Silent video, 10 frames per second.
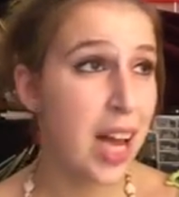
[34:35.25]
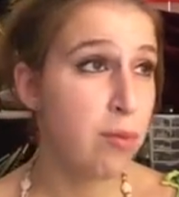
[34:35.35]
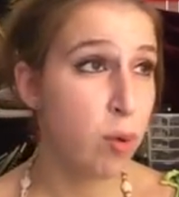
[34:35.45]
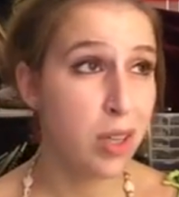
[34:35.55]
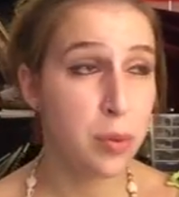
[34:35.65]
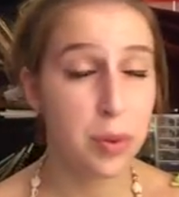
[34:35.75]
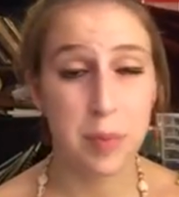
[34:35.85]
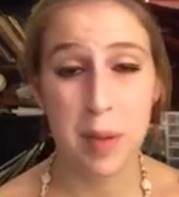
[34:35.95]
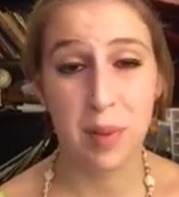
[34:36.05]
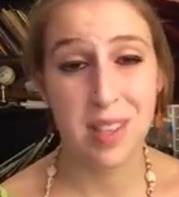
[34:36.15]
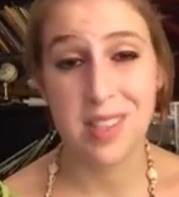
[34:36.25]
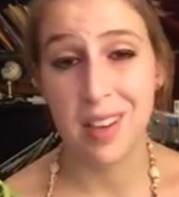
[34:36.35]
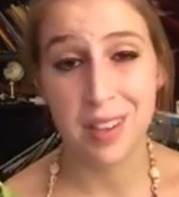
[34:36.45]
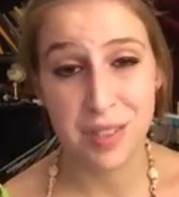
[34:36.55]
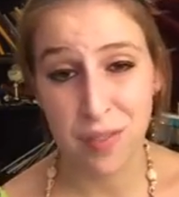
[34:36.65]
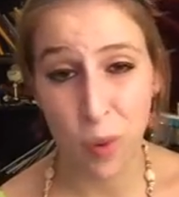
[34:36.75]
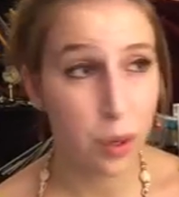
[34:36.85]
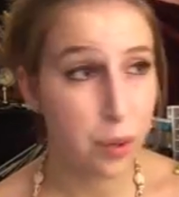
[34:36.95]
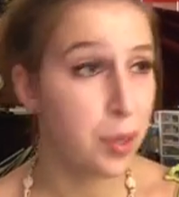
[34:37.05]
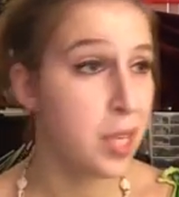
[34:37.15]
I've worked with people as young as
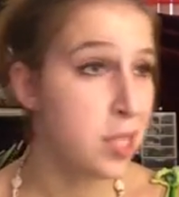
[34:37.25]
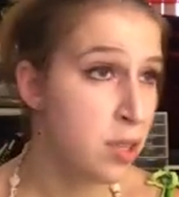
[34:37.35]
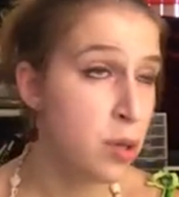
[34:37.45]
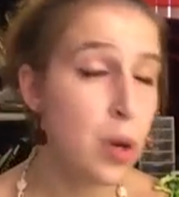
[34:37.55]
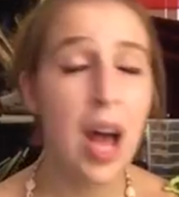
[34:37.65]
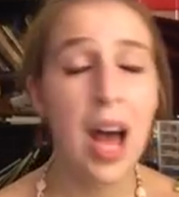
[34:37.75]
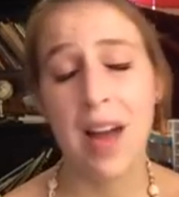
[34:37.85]
4, 3, 2.